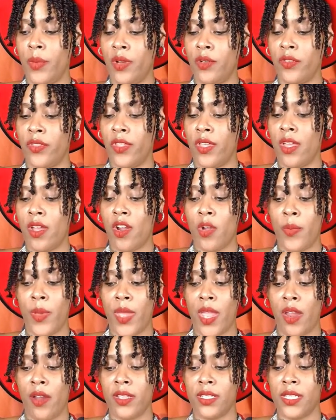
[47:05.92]
both her
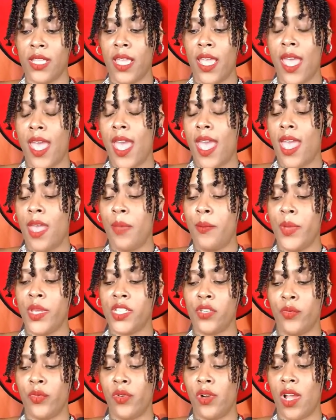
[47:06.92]
parents and
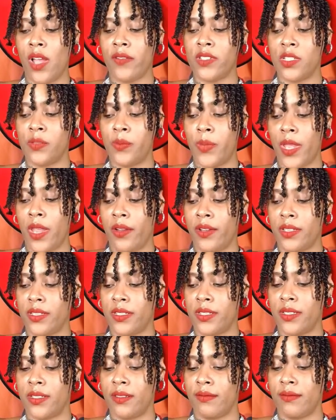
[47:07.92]
Mr. Rudolphson's parents.
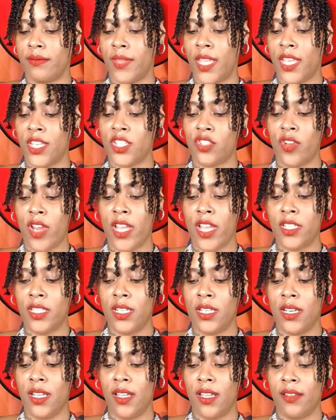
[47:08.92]
And strangely
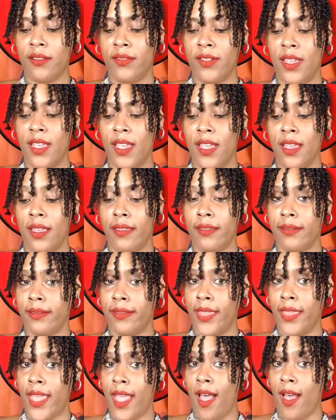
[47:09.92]
enough,
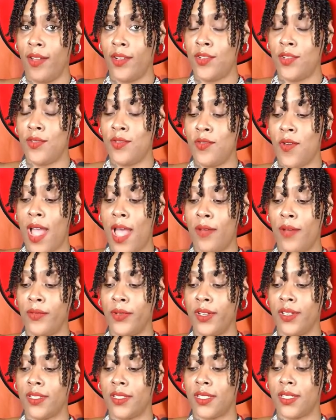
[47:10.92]
they all knew who I
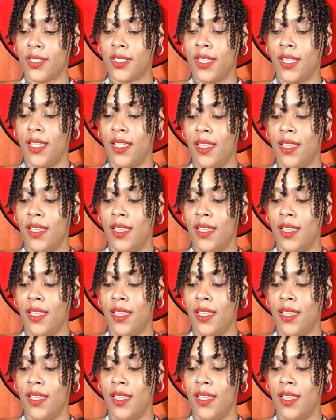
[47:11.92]
was.